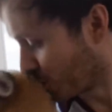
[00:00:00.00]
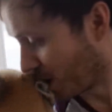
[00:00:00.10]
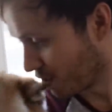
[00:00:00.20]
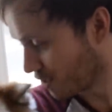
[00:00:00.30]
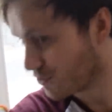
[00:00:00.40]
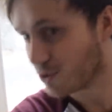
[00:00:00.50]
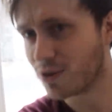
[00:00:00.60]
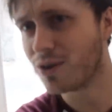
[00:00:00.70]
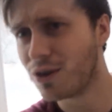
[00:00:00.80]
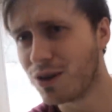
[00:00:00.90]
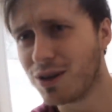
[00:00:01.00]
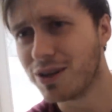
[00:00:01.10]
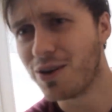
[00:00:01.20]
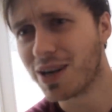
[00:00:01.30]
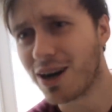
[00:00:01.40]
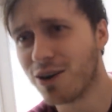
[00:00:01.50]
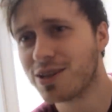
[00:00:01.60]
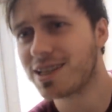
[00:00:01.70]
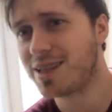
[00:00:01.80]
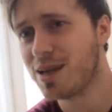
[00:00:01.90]
I love you. Oh no, I can't hold
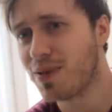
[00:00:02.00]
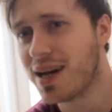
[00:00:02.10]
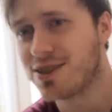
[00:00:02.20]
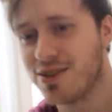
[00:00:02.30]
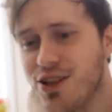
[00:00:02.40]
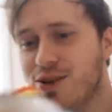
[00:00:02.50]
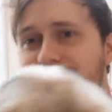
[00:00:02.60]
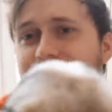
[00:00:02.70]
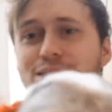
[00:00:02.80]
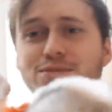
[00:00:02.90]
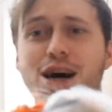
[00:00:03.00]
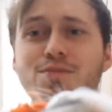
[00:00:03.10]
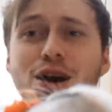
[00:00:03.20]
the stabilizer and you at the same time.